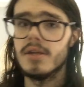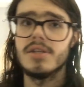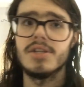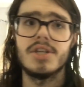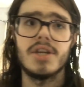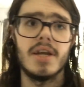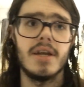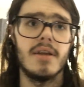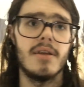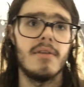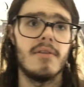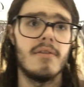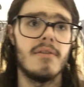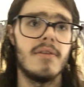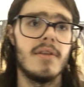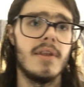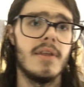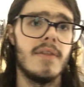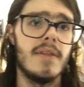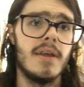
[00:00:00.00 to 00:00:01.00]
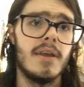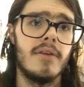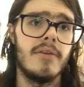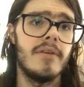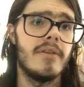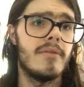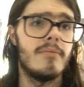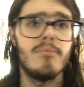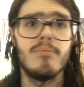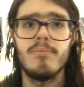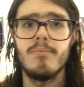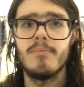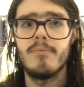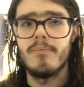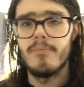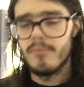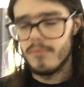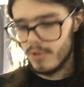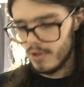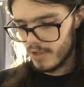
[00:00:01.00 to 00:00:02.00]
And Shaker's sitting there, he's
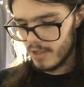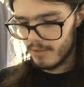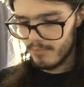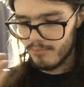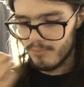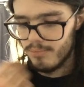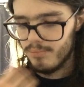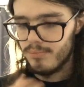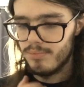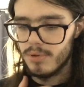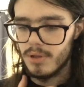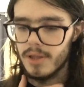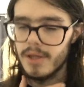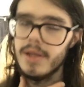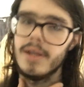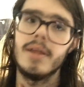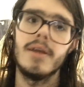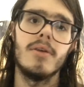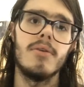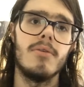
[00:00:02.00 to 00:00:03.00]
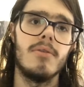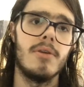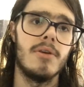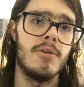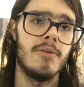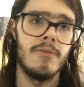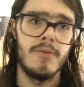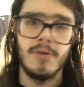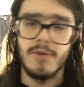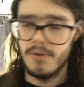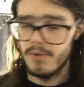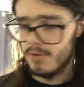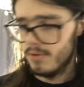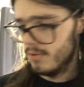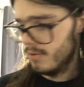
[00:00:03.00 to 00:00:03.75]
like bleeding all over.